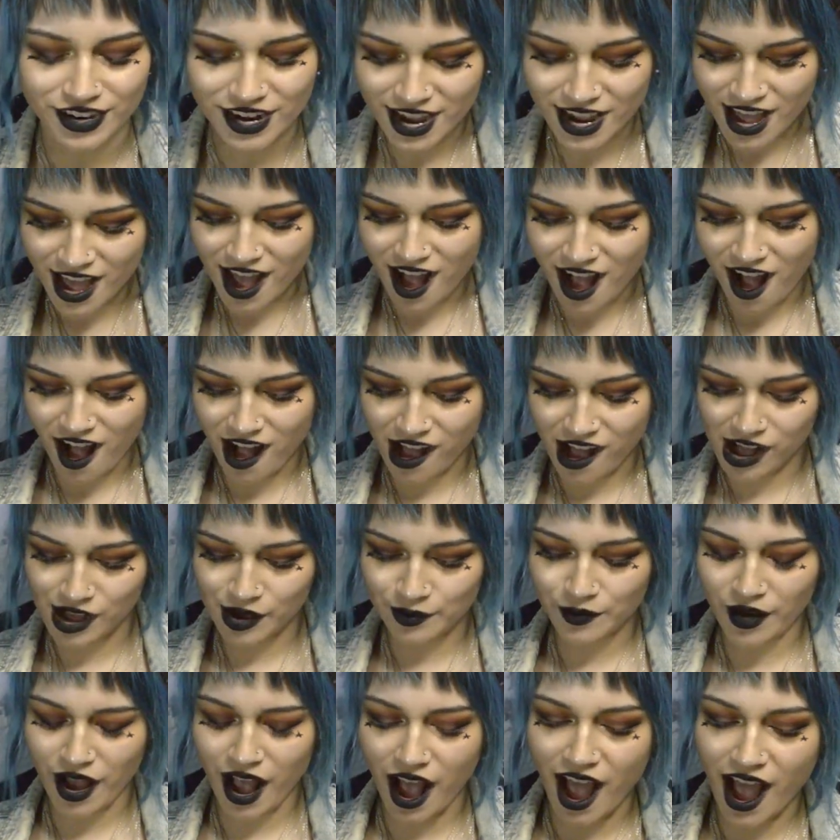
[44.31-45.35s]
Um,
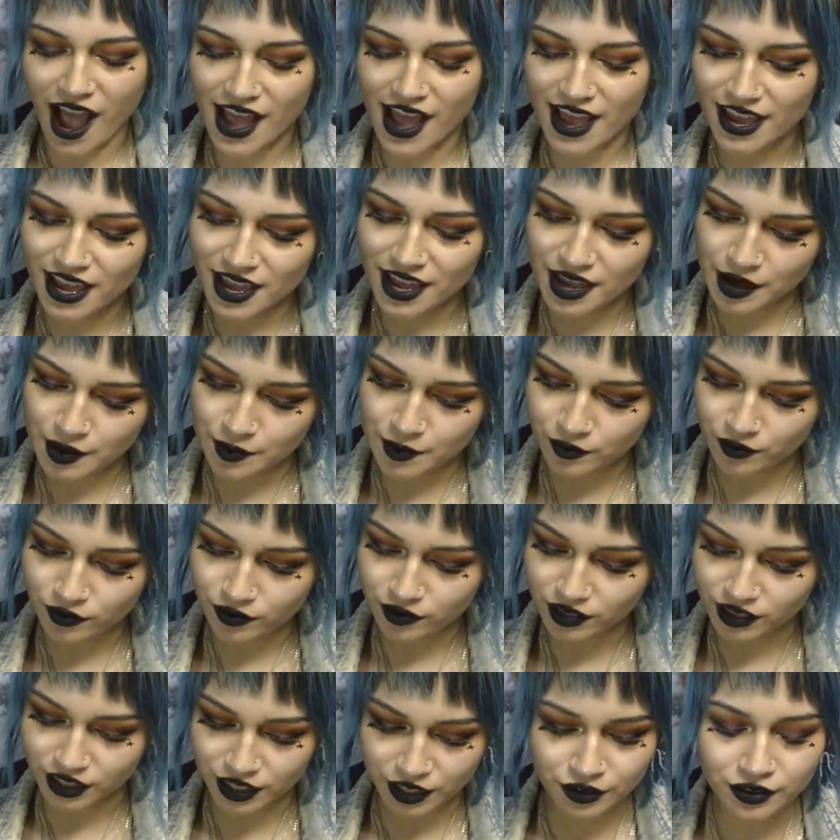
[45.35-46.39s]
I am
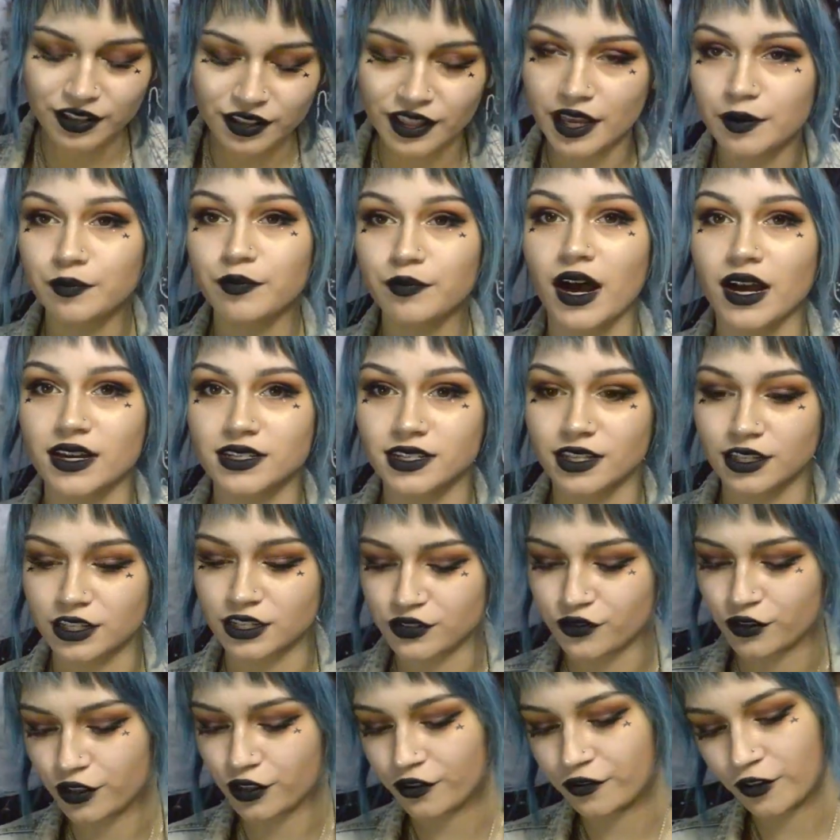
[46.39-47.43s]
literally unboxing
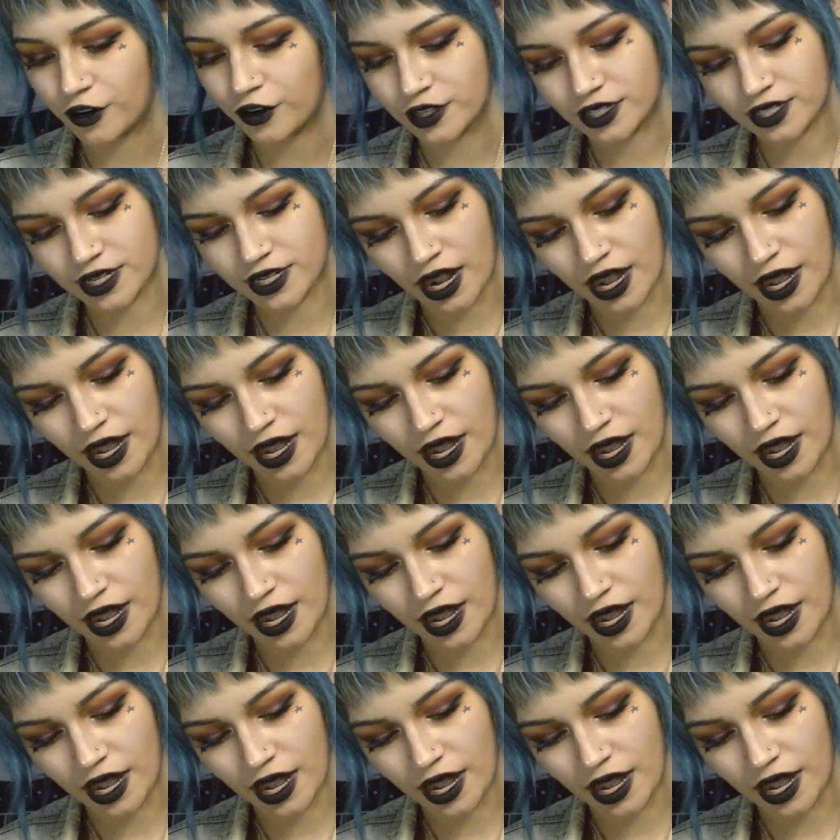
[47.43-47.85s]
this for the first